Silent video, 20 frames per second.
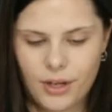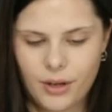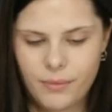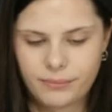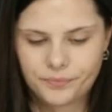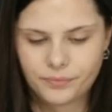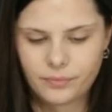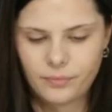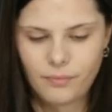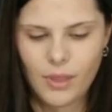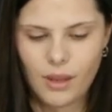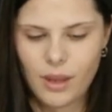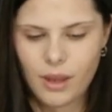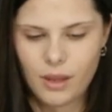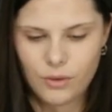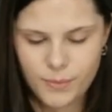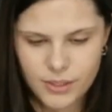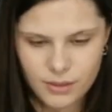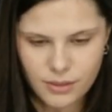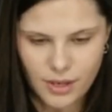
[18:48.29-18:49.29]

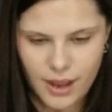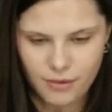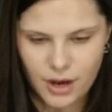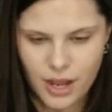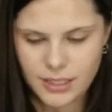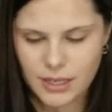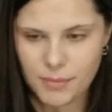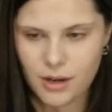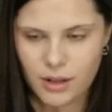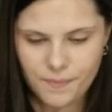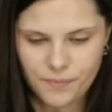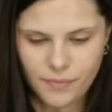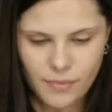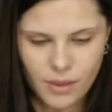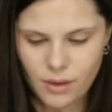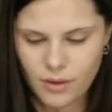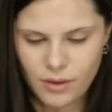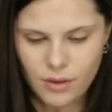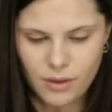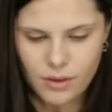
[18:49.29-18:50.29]
fascinating world of
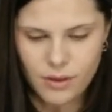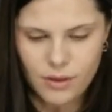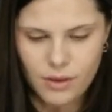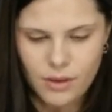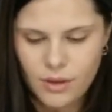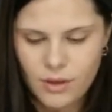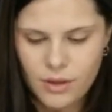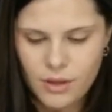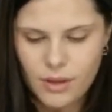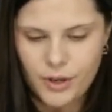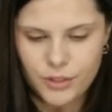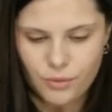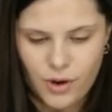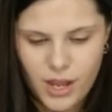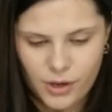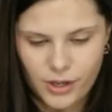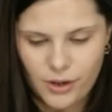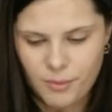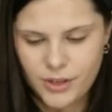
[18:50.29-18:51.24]
data structures.